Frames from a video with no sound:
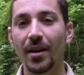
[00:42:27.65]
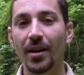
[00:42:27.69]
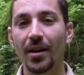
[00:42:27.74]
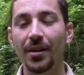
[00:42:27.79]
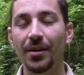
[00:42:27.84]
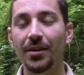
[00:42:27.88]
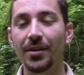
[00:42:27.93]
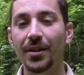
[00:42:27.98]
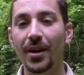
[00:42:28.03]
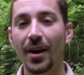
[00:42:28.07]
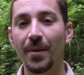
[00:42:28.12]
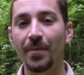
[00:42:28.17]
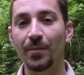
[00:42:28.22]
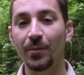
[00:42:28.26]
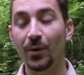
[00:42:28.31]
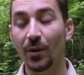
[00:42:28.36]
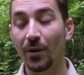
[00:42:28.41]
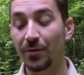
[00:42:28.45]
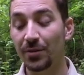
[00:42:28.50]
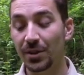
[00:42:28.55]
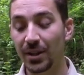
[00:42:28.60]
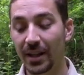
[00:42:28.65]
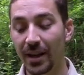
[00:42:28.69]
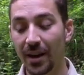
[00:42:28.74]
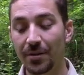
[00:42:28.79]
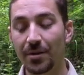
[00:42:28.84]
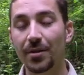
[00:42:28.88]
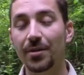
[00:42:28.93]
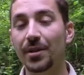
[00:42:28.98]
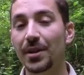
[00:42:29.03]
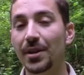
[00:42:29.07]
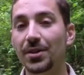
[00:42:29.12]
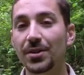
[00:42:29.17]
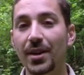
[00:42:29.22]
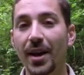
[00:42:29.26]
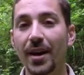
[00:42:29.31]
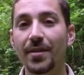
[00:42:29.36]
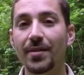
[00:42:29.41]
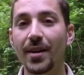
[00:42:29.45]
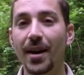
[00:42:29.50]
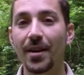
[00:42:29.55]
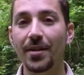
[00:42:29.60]
and obviously other things
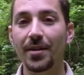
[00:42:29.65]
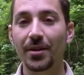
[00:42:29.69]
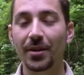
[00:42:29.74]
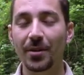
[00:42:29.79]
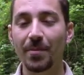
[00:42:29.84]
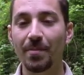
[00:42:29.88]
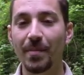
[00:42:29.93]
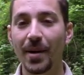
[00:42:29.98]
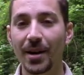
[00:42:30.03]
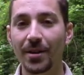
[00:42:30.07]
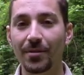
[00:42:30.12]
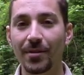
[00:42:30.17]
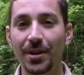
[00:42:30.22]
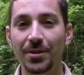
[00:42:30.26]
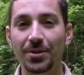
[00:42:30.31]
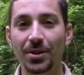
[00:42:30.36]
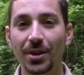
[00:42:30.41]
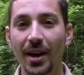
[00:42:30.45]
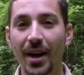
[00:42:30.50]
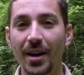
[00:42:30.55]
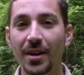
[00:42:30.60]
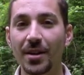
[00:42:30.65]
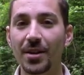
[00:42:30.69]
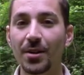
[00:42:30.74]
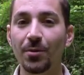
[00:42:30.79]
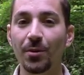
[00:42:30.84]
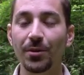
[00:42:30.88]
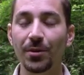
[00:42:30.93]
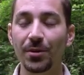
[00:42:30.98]
out there that can better educate you